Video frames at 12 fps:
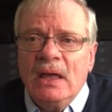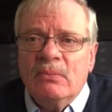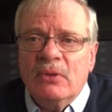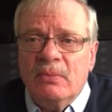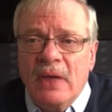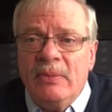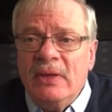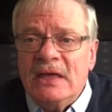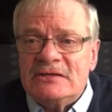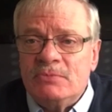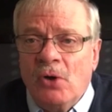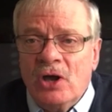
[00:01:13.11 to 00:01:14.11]
but maybe
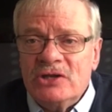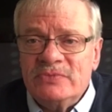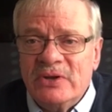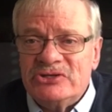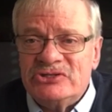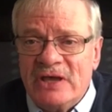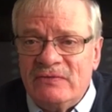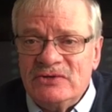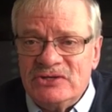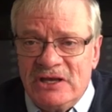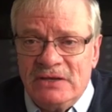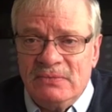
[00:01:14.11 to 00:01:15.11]
has bought as much
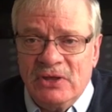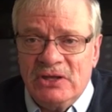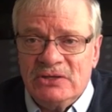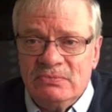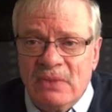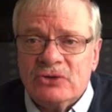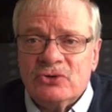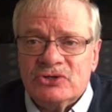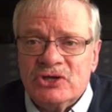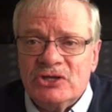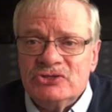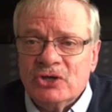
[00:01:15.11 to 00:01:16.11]
17 million metric
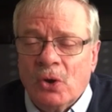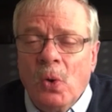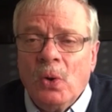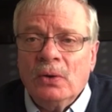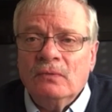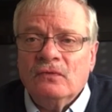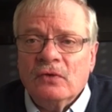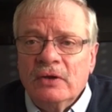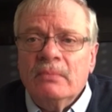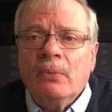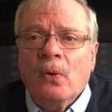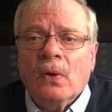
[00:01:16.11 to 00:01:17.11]
tons of corn for
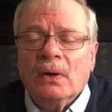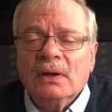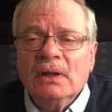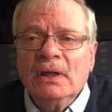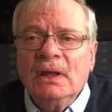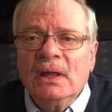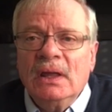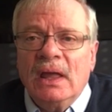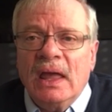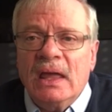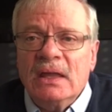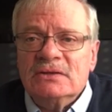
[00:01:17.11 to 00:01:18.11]
import.
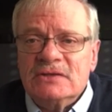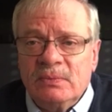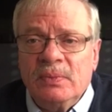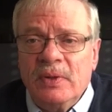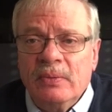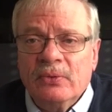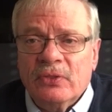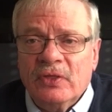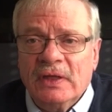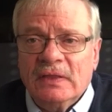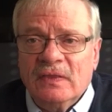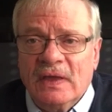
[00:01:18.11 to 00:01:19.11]
And some people
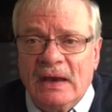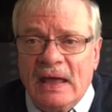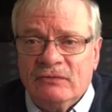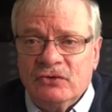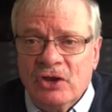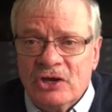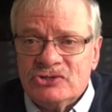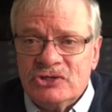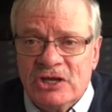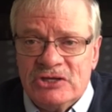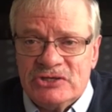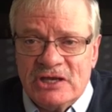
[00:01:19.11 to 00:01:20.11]
think that after
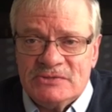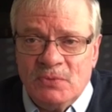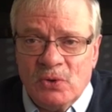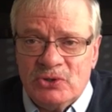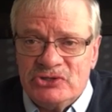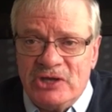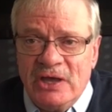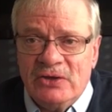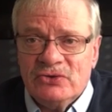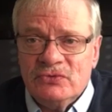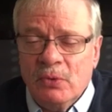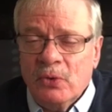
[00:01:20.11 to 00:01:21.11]
yesterday's export
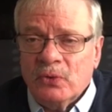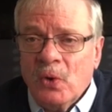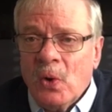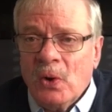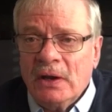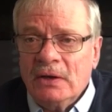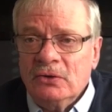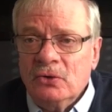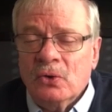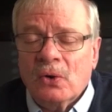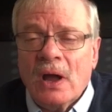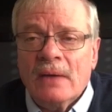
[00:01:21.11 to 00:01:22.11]
sales, both corn and
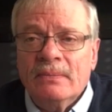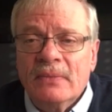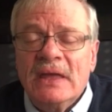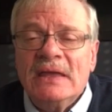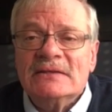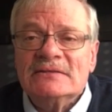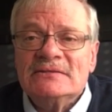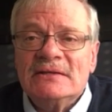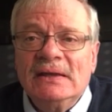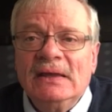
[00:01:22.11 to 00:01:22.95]
new crop beans,